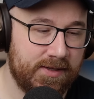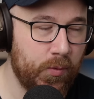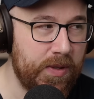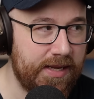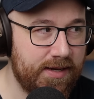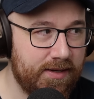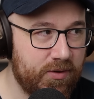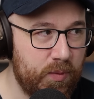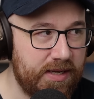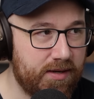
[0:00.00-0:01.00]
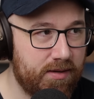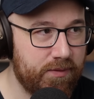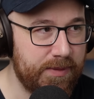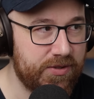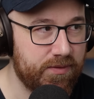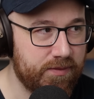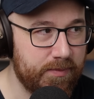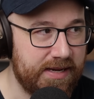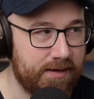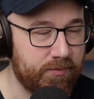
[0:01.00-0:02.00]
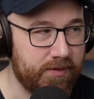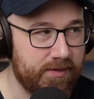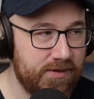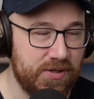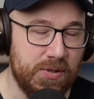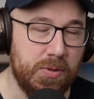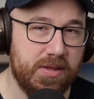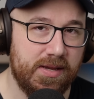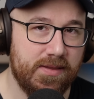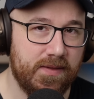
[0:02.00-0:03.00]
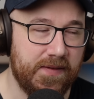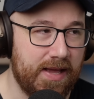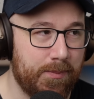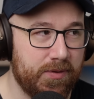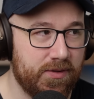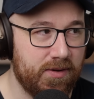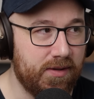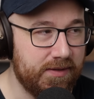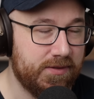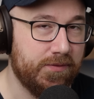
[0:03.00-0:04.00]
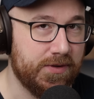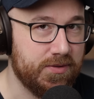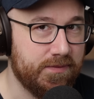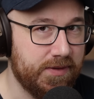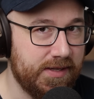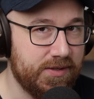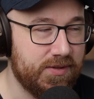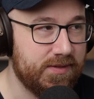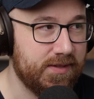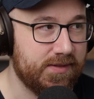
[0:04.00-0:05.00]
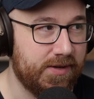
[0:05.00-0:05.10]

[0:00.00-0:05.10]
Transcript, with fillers: Could we get could we get confirmation from Cameron? Do you think that the Apple dongle is sufficient for the H D six